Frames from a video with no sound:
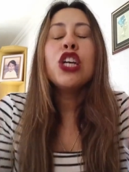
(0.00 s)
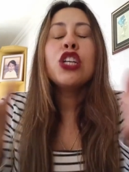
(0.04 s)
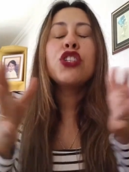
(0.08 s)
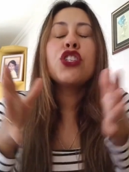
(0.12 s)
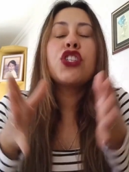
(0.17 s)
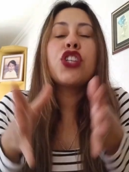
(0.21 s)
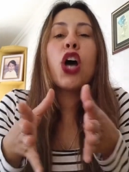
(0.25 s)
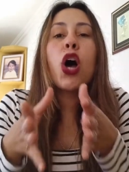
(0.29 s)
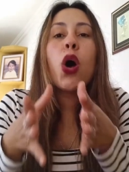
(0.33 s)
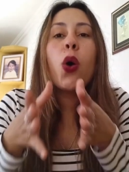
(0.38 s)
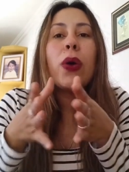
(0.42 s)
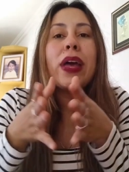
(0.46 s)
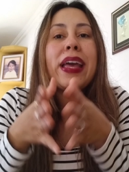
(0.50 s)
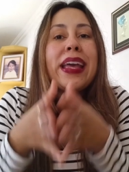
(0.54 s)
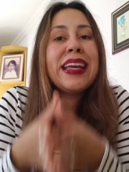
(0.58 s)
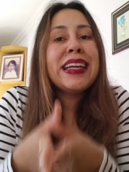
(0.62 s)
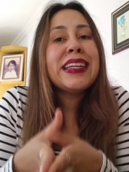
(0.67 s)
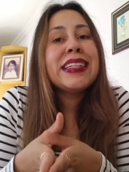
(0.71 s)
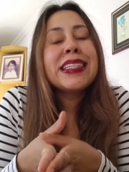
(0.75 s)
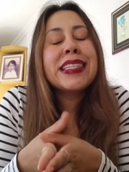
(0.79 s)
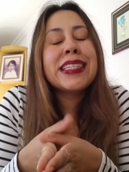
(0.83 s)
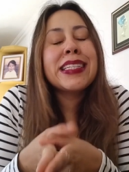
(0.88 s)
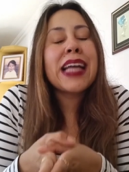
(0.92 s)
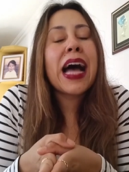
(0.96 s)
So
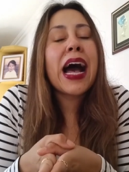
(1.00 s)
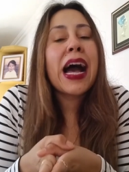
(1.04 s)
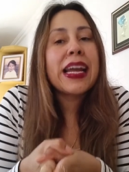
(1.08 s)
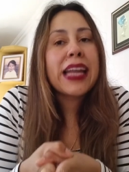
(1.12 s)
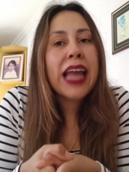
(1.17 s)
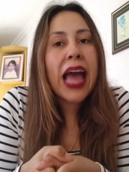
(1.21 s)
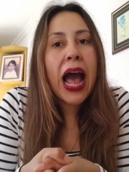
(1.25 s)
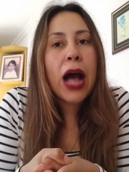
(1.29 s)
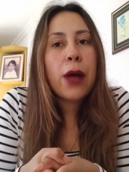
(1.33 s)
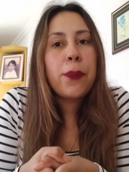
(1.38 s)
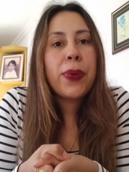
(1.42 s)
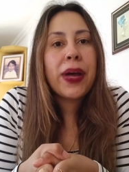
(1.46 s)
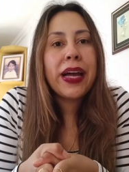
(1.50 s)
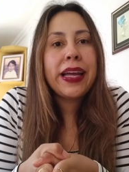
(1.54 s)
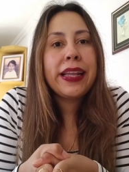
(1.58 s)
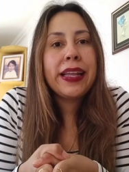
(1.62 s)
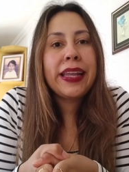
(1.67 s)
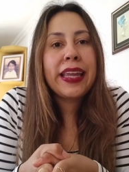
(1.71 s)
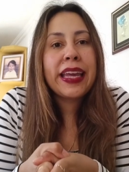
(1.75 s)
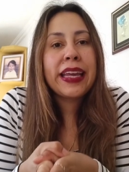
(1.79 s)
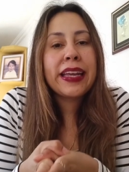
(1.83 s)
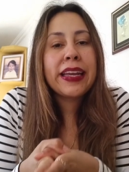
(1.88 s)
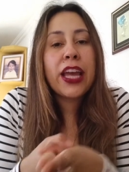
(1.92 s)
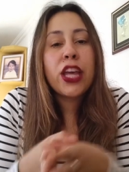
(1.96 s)
inside
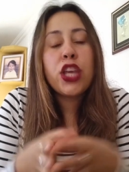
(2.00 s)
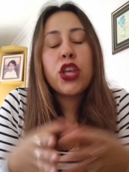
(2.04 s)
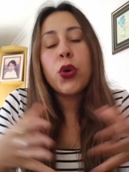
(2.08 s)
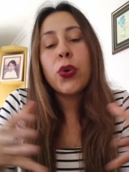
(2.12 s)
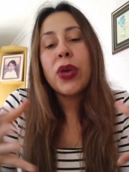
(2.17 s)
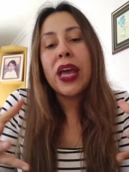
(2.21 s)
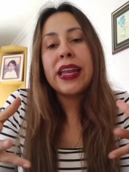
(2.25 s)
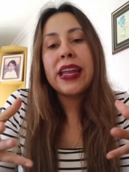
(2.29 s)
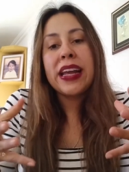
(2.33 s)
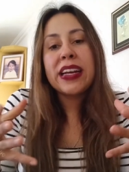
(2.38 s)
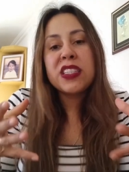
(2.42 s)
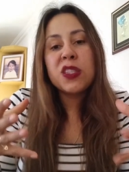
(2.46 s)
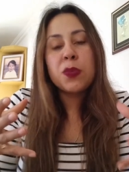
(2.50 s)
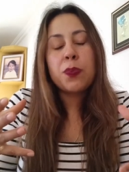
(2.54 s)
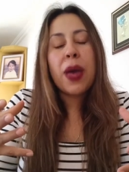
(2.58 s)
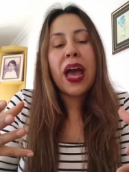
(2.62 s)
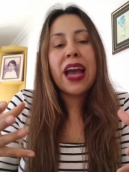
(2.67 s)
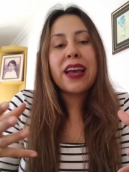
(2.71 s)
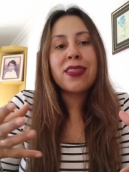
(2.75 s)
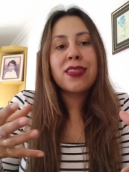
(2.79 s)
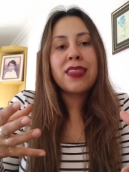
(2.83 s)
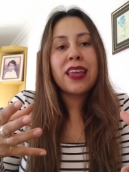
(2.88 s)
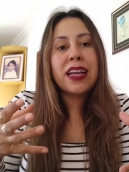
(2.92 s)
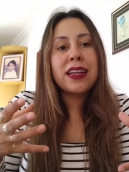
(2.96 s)
Alpine Lean, you can
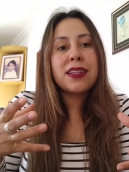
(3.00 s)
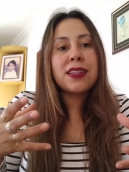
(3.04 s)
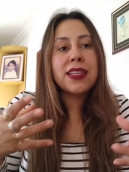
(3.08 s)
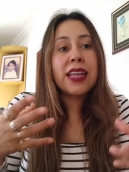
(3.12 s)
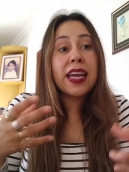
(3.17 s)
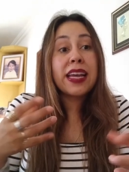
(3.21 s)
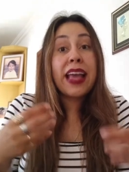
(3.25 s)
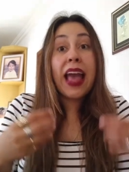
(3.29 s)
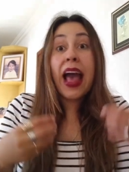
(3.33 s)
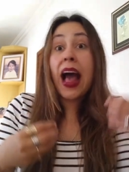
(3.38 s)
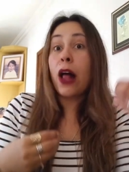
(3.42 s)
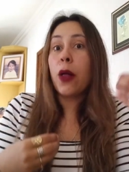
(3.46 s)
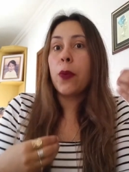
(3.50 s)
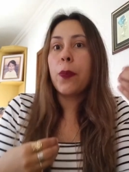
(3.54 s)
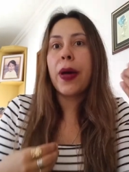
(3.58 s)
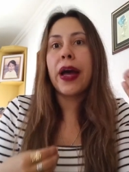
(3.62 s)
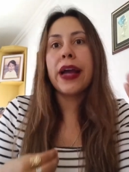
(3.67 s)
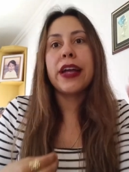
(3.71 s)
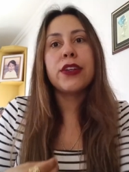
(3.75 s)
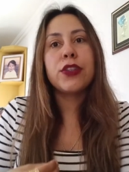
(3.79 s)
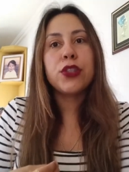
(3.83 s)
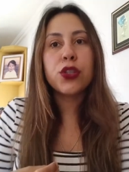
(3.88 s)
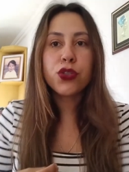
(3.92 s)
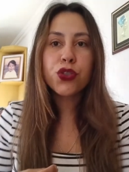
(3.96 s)
expect things like
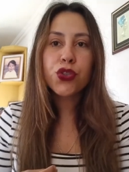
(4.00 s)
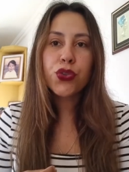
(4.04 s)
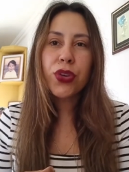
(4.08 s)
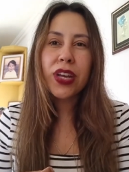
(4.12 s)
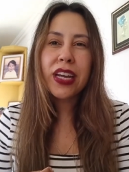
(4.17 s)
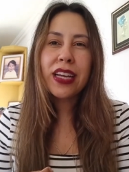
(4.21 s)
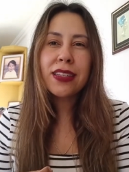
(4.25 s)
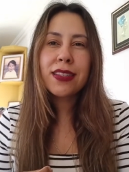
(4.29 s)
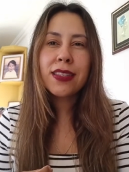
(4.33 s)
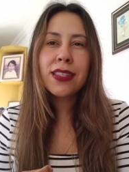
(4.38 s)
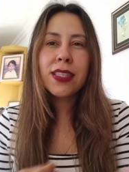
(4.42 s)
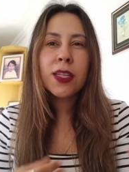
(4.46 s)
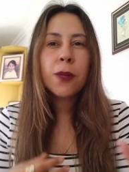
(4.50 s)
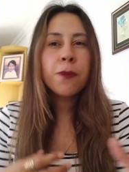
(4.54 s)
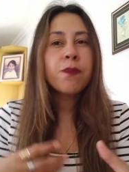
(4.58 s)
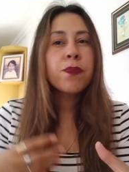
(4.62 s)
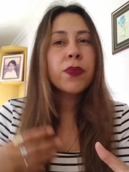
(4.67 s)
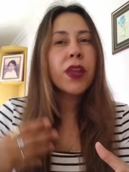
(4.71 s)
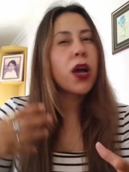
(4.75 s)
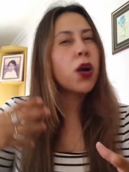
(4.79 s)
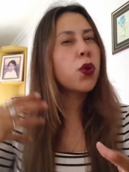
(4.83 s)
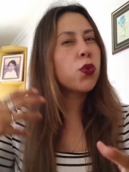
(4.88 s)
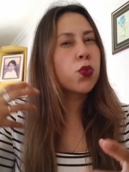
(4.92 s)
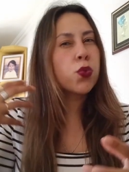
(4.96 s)
Alpine nutrients,
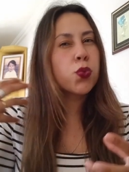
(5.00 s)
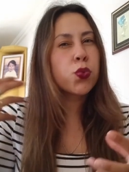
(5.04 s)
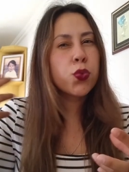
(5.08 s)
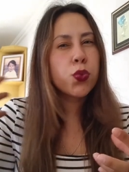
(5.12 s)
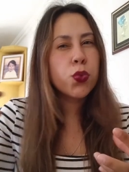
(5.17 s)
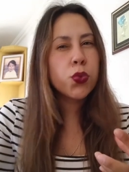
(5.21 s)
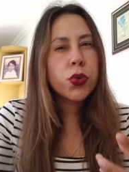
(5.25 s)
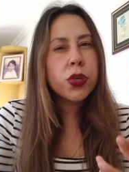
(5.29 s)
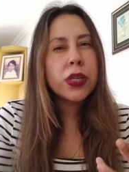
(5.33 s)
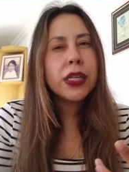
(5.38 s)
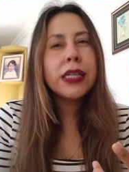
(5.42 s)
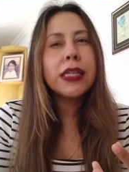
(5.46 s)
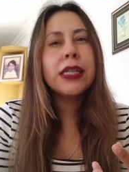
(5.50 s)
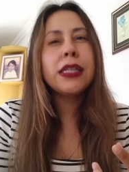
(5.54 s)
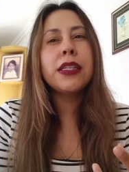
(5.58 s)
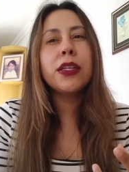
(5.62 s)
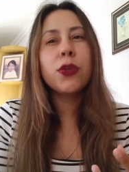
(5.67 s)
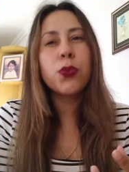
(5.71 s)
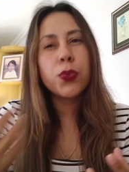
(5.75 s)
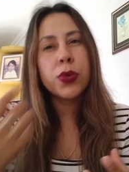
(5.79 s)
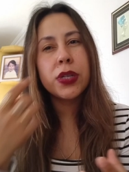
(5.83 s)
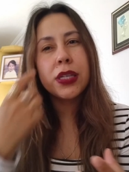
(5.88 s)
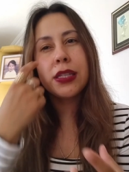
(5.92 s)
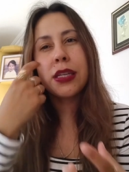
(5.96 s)
a
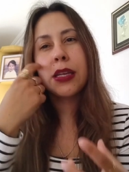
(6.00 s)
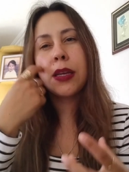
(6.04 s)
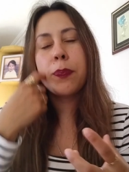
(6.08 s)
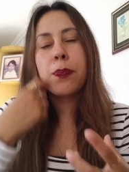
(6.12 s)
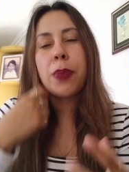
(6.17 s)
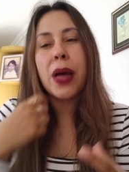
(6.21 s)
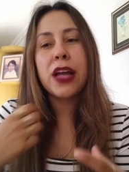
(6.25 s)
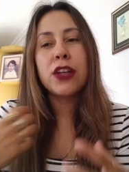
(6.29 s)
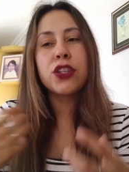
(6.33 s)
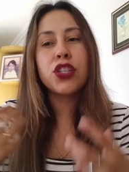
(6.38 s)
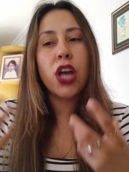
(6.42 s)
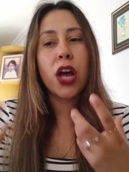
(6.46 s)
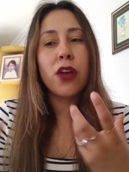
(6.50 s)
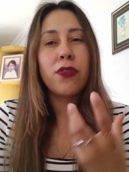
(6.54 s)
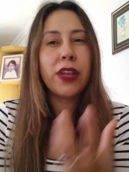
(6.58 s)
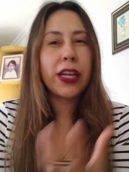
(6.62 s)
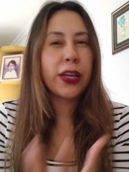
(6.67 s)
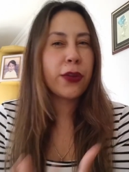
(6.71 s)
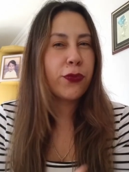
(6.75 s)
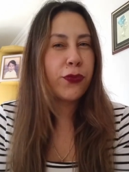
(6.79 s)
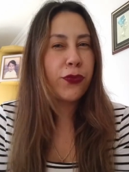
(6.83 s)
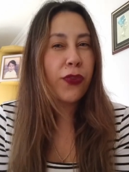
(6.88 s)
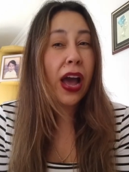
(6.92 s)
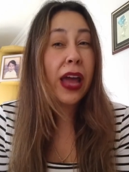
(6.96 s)
really, really bunch of
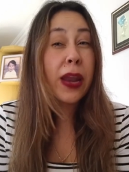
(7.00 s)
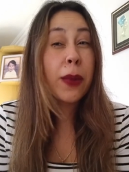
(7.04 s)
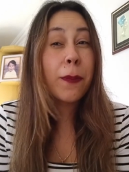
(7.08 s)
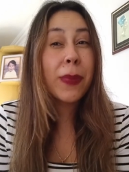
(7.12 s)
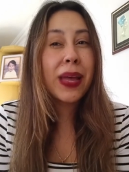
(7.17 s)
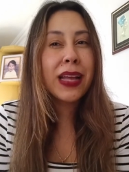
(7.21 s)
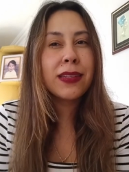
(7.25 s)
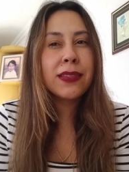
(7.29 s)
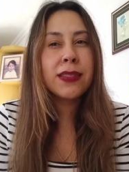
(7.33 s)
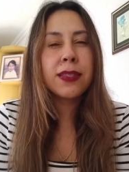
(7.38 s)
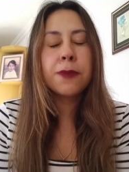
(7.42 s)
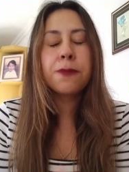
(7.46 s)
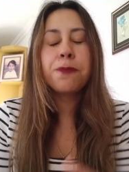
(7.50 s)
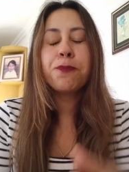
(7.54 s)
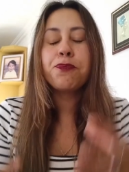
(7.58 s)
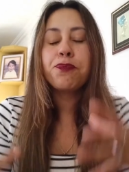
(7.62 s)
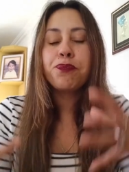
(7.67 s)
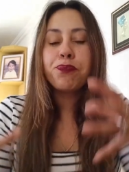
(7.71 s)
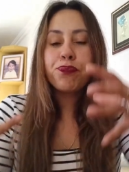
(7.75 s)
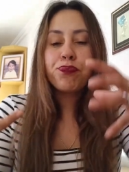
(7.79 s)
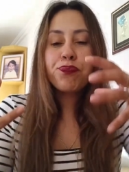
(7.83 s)
like vitamins,